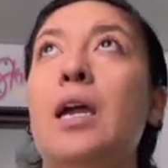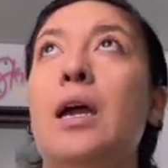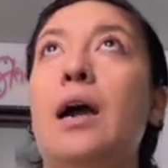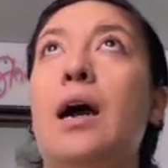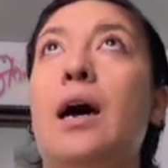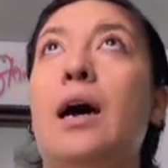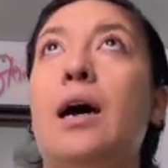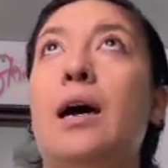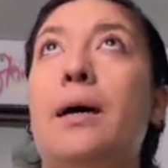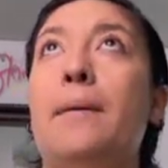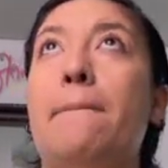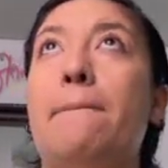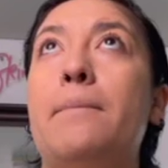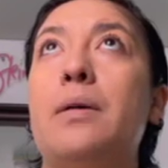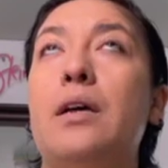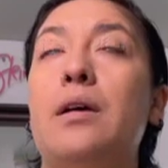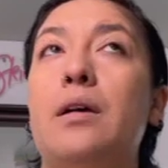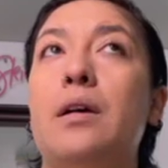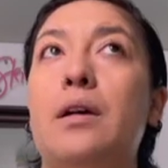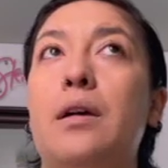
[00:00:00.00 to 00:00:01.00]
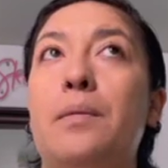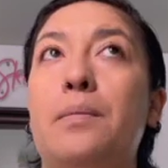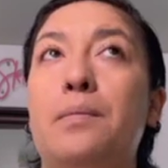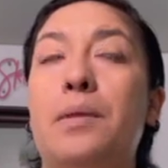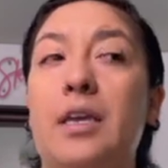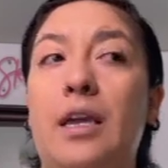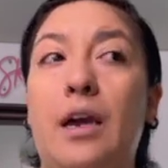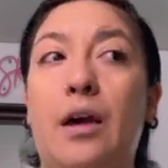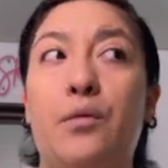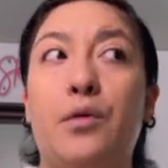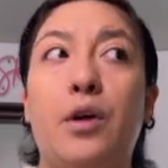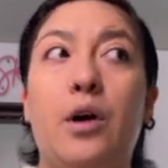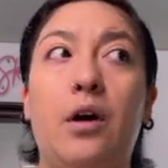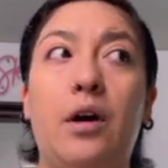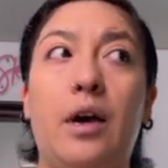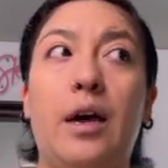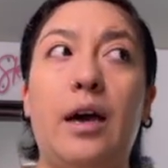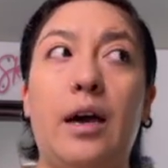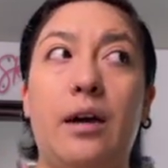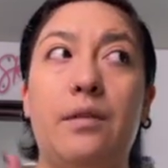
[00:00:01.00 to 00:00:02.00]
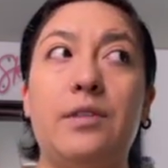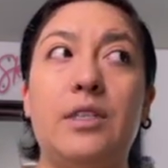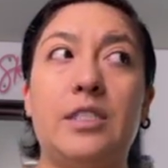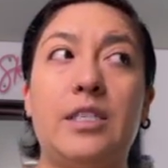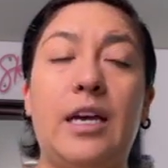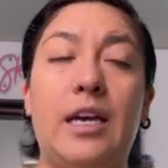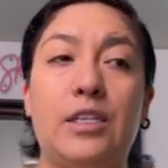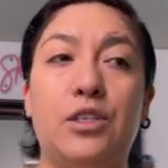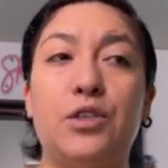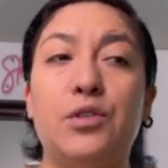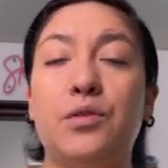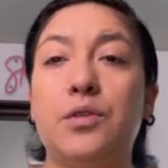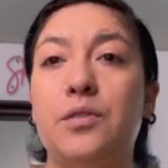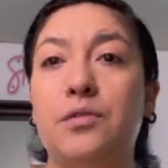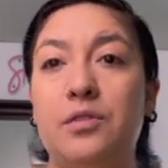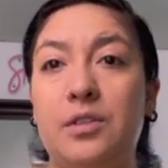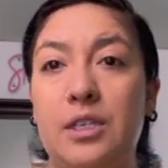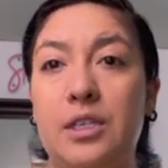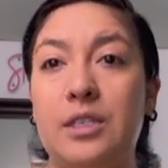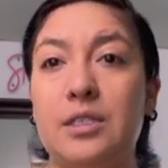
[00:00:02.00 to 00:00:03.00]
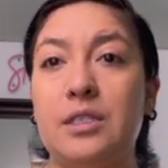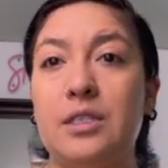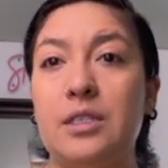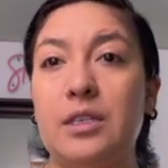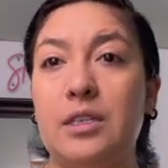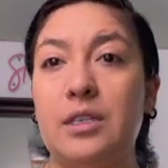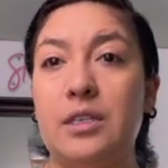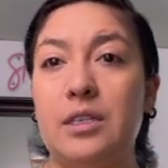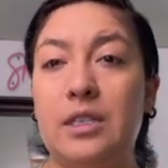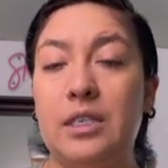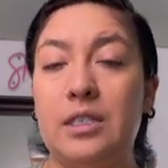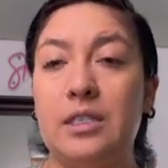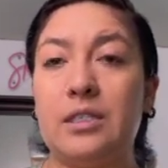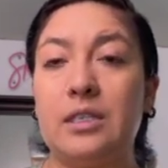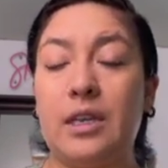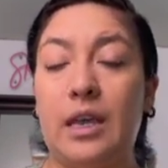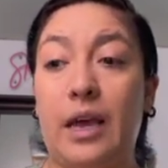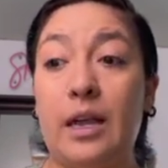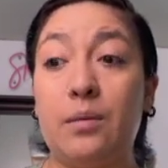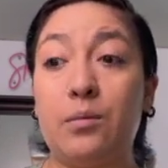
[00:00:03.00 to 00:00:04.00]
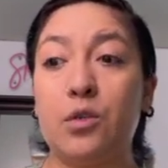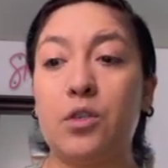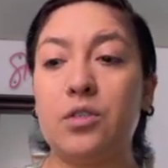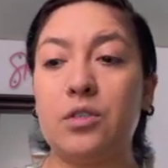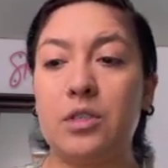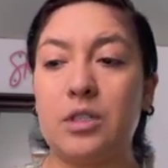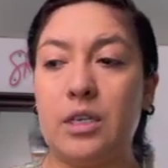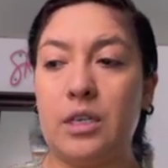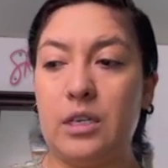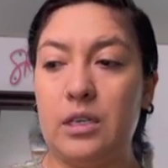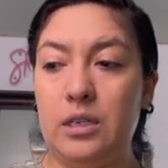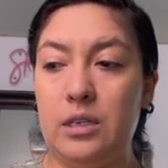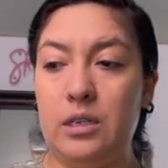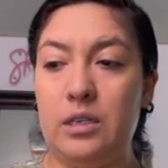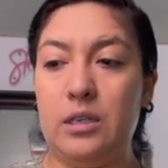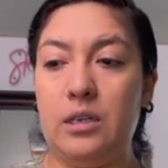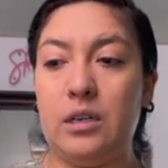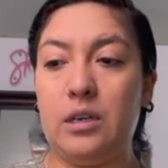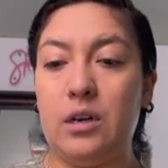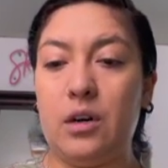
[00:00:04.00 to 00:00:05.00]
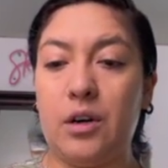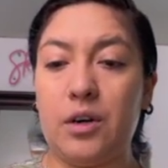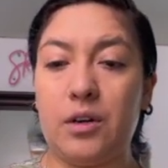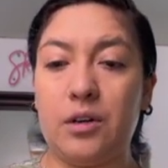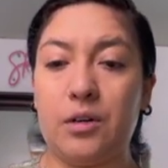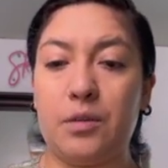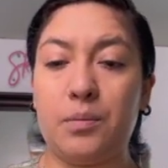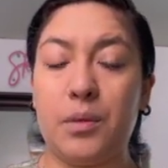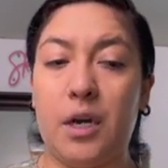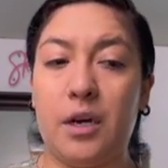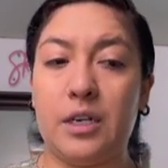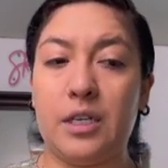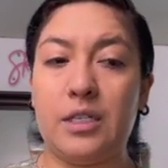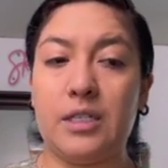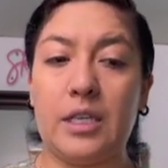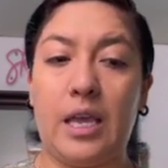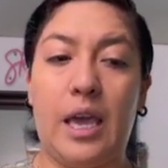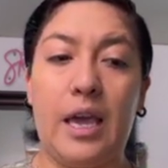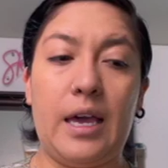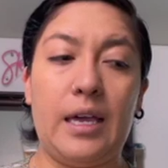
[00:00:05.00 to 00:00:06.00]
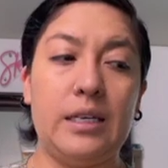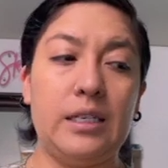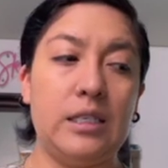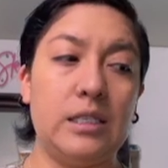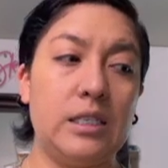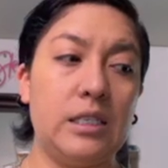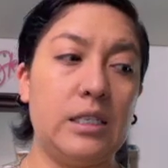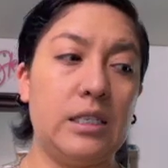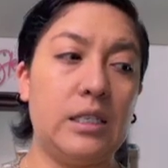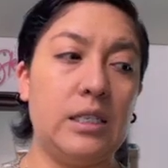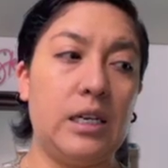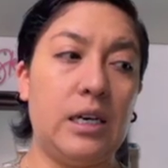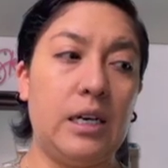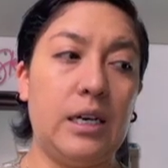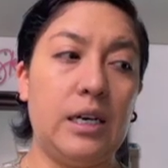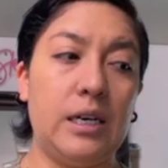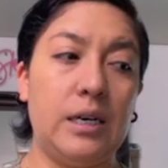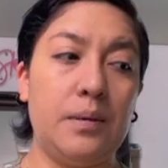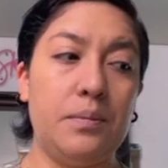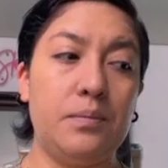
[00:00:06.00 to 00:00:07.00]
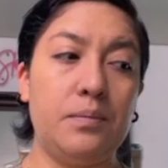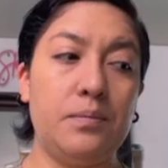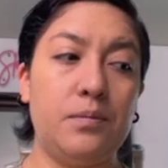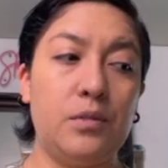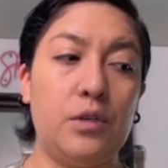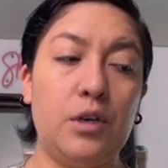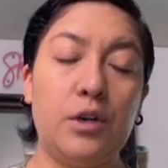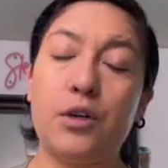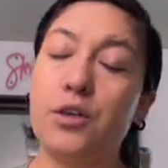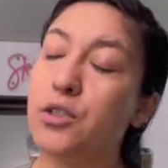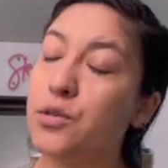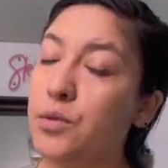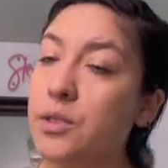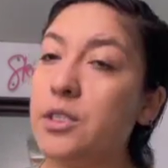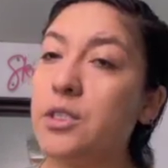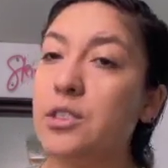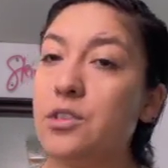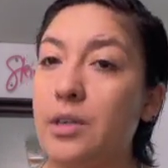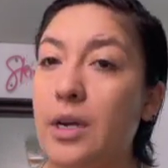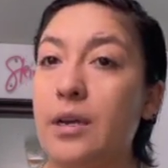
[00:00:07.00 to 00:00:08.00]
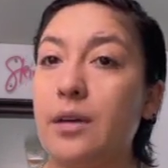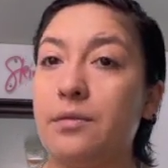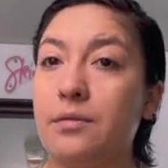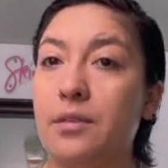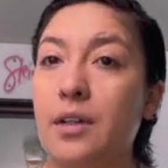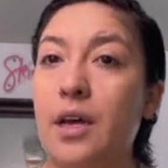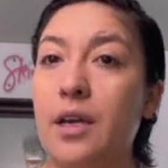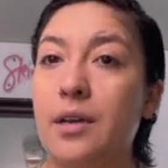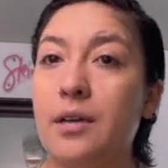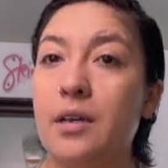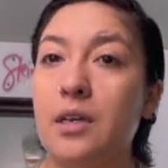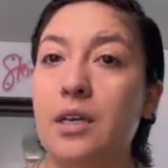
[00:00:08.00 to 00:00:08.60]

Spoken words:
But yeah, we all have a tattoo of these animals on our bodies, and hers was a dragonfly.